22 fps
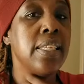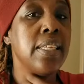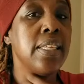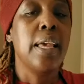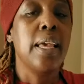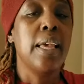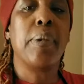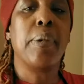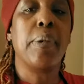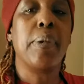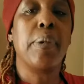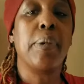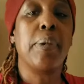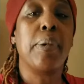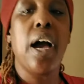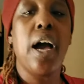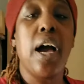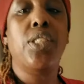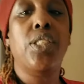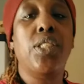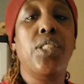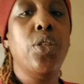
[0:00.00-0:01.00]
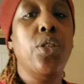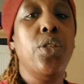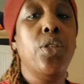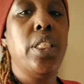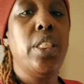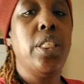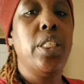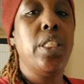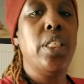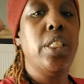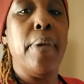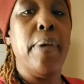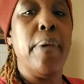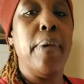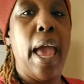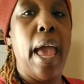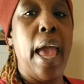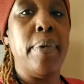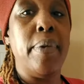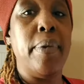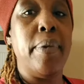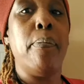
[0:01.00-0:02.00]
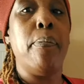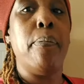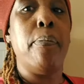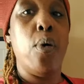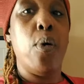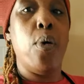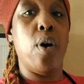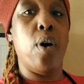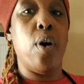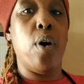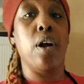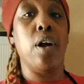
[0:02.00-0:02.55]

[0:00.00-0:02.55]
Because you should be able to pour